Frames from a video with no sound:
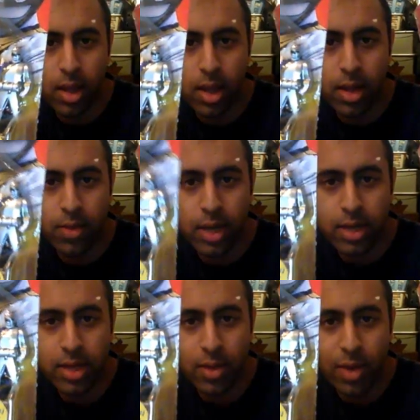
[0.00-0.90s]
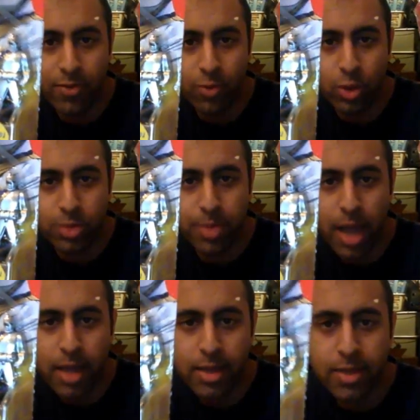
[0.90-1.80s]
and we got that Wild Force
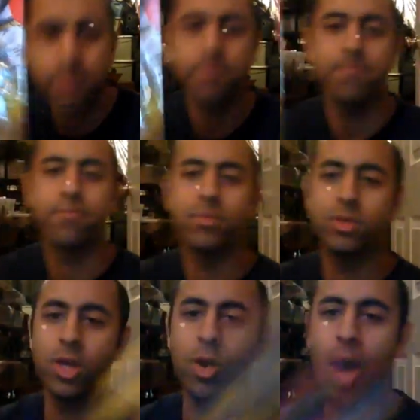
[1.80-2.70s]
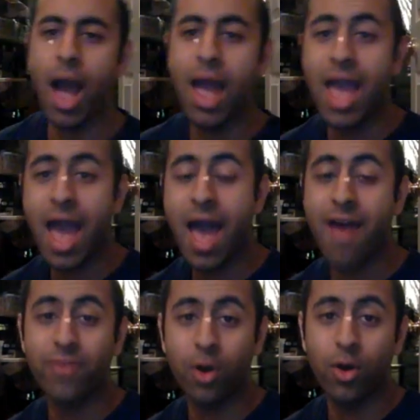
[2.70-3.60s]
pack. So I
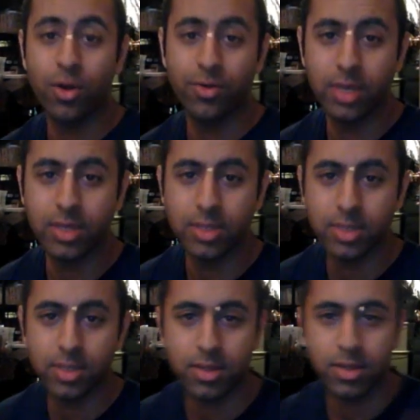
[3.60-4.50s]
have all of these.